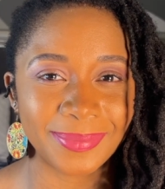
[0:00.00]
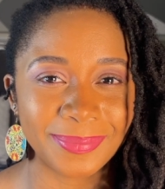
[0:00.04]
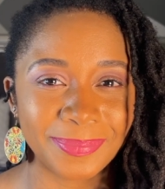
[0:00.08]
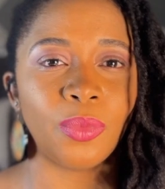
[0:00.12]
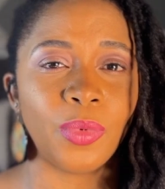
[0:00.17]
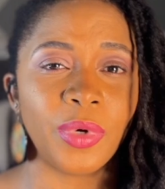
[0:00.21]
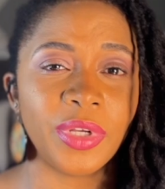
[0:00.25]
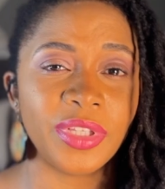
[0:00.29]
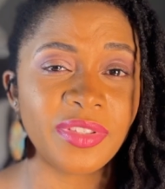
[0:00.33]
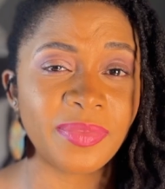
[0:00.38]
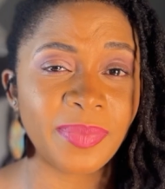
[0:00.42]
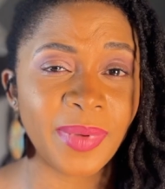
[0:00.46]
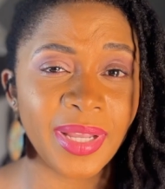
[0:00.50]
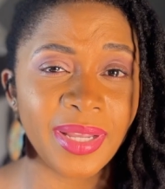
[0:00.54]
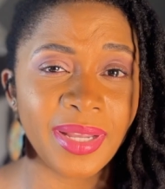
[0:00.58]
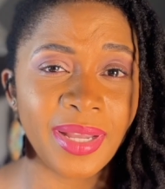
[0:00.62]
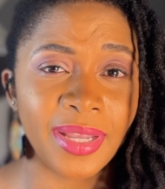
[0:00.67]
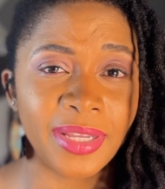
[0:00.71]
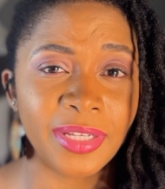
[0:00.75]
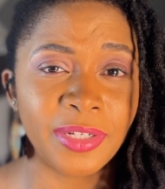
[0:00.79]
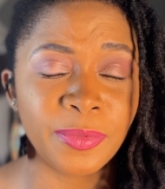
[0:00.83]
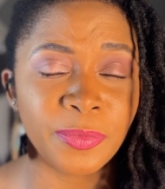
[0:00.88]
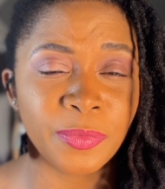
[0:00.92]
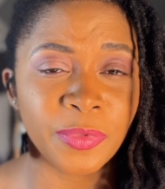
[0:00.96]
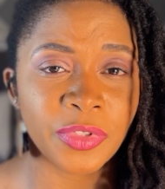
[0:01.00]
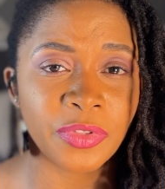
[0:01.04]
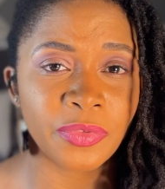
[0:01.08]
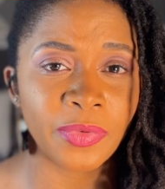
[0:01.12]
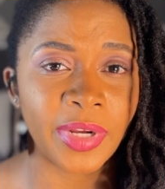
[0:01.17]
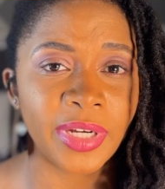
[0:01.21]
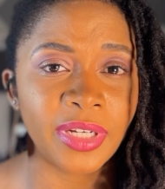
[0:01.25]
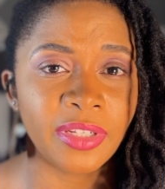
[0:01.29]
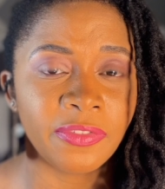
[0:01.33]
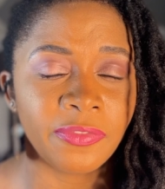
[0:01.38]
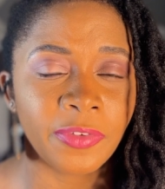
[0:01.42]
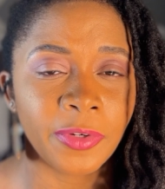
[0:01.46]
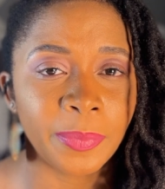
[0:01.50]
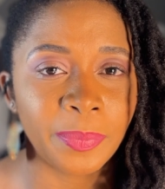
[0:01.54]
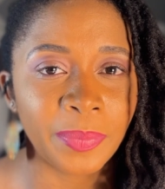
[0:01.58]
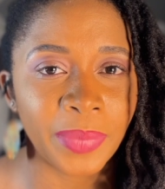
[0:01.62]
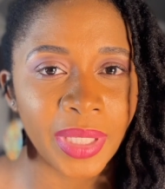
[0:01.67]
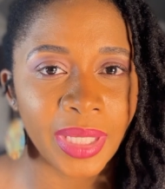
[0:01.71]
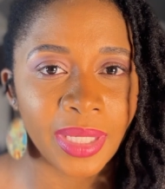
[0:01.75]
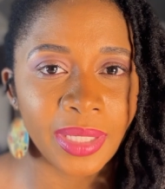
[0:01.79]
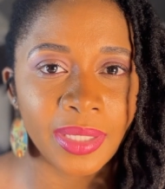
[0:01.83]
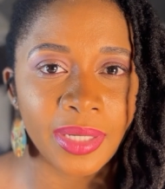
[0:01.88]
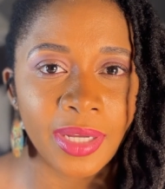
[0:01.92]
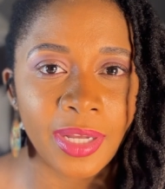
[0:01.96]
Once my item was ready for
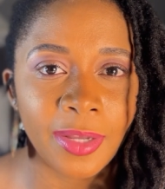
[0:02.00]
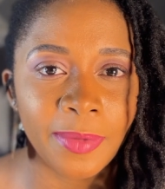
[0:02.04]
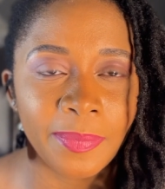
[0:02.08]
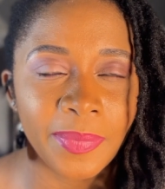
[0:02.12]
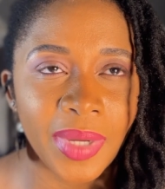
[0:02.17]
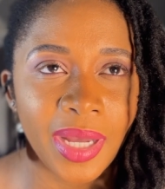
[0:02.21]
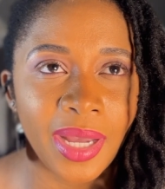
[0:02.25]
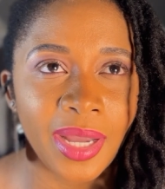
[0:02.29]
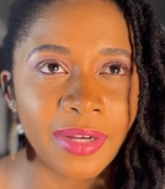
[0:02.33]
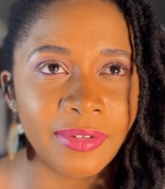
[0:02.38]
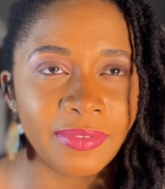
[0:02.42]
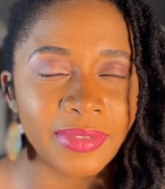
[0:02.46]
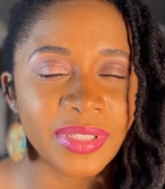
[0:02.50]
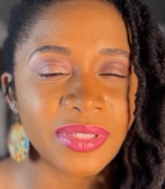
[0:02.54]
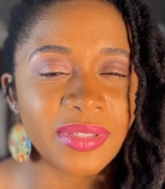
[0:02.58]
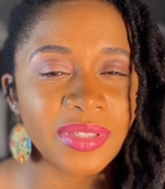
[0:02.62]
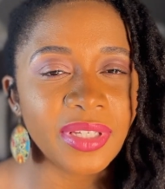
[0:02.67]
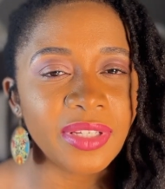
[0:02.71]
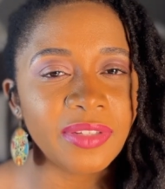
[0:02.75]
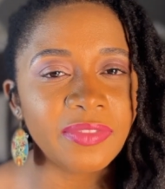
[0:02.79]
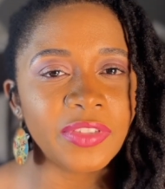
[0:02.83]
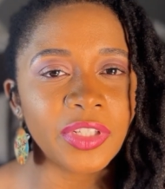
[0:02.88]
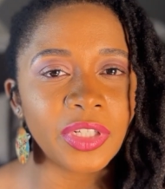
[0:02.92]
pickup, I received a